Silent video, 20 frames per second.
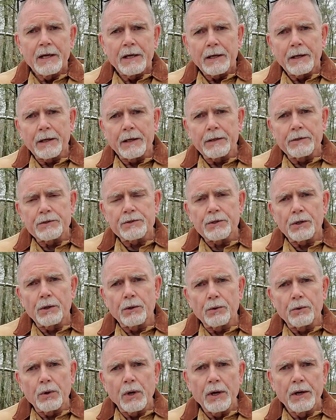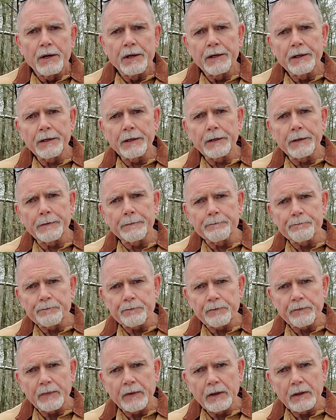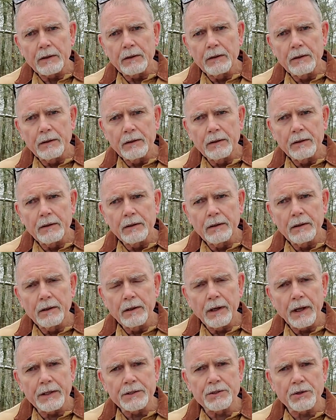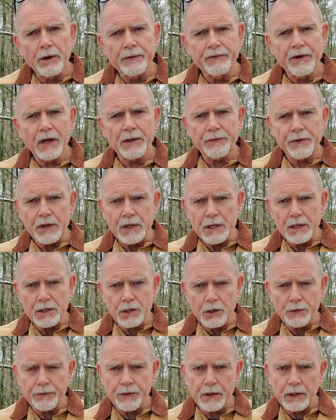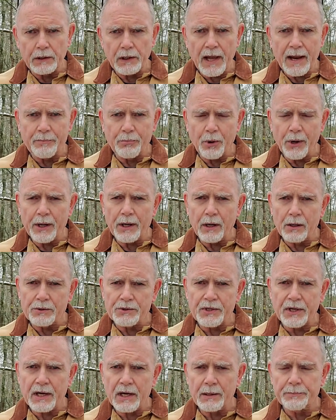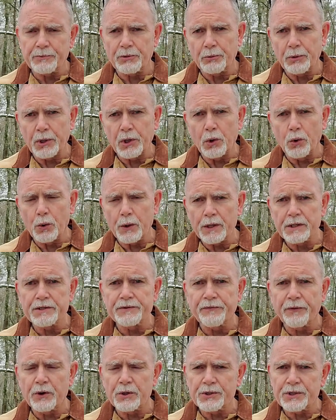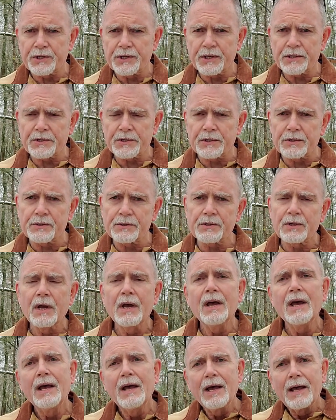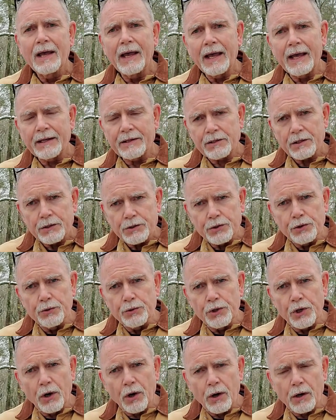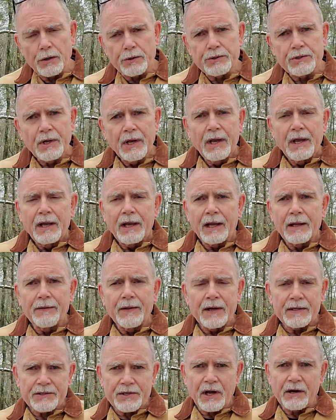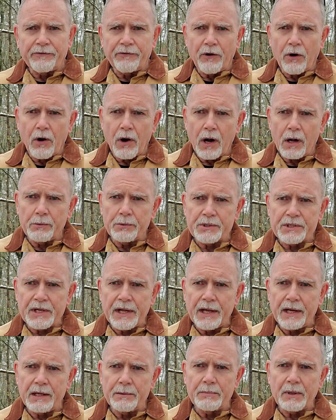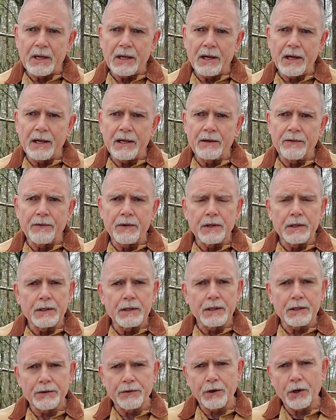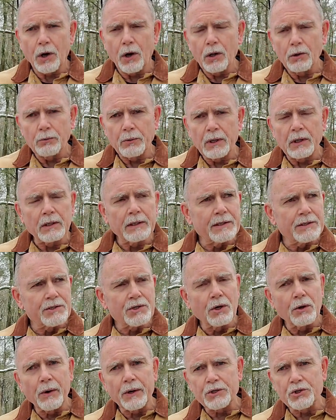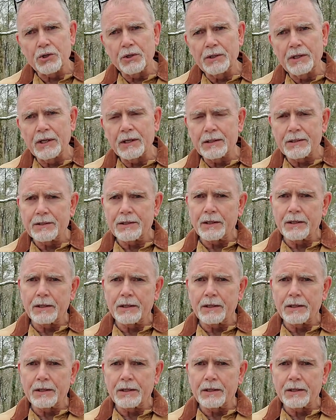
And so I've got the LabRadar set up to record its first distance at 2 yards. And that's how far I was standing behind the Caldwell. And so I should get